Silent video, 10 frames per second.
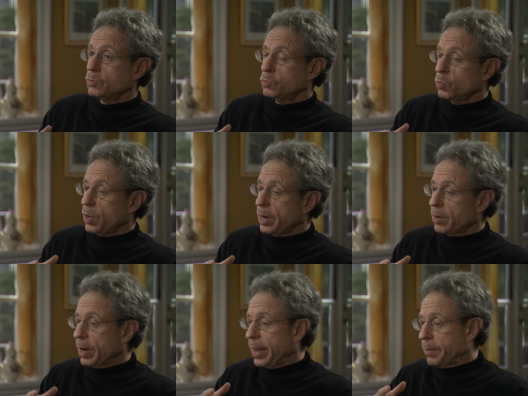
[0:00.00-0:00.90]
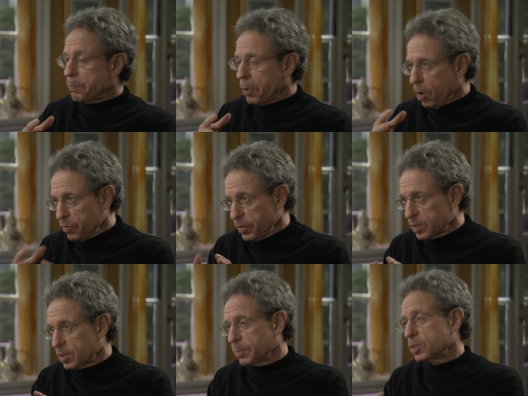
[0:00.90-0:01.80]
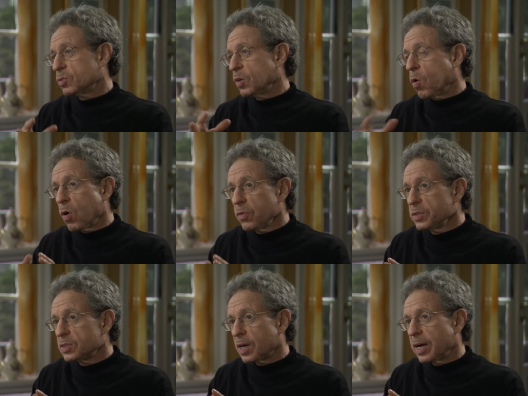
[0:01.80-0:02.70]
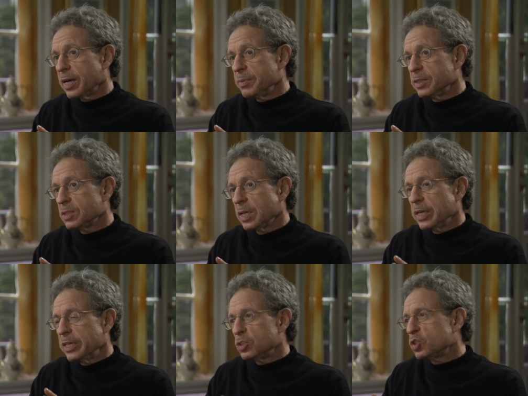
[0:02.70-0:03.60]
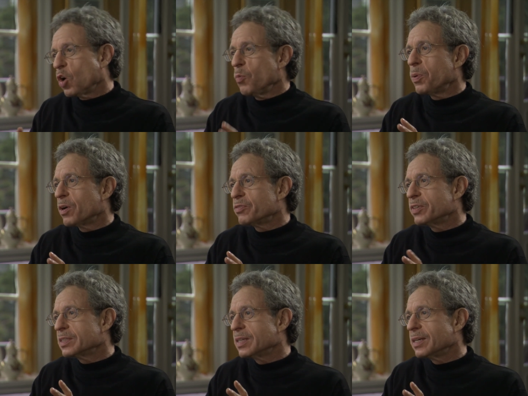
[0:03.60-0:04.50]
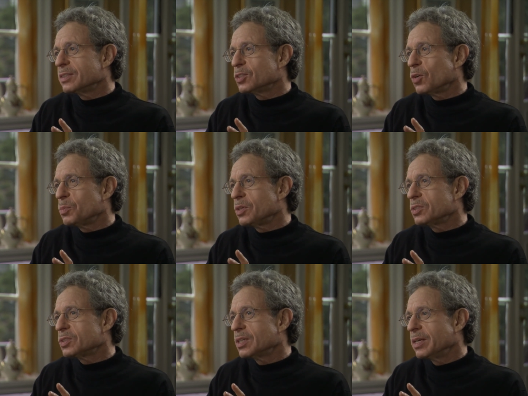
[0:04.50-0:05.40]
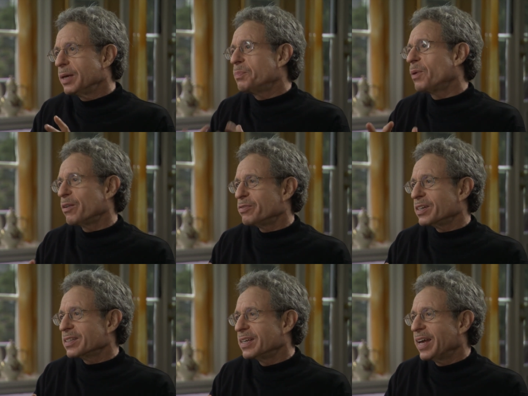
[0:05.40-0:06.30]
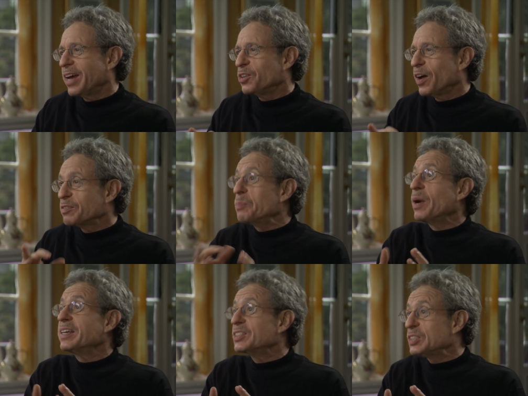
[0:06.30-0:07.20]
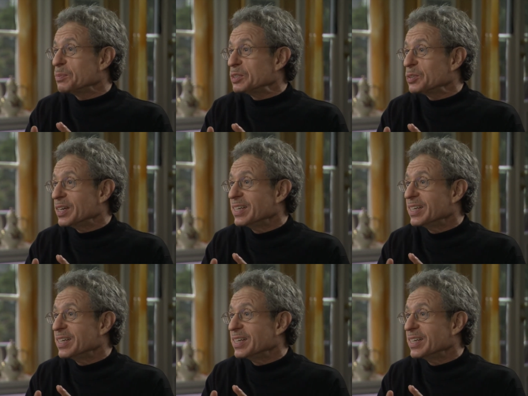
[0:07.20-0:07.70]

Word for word: where a perfect symmetry all the time is is so perfect that it's almost imperfect, and you have to break a symmetry.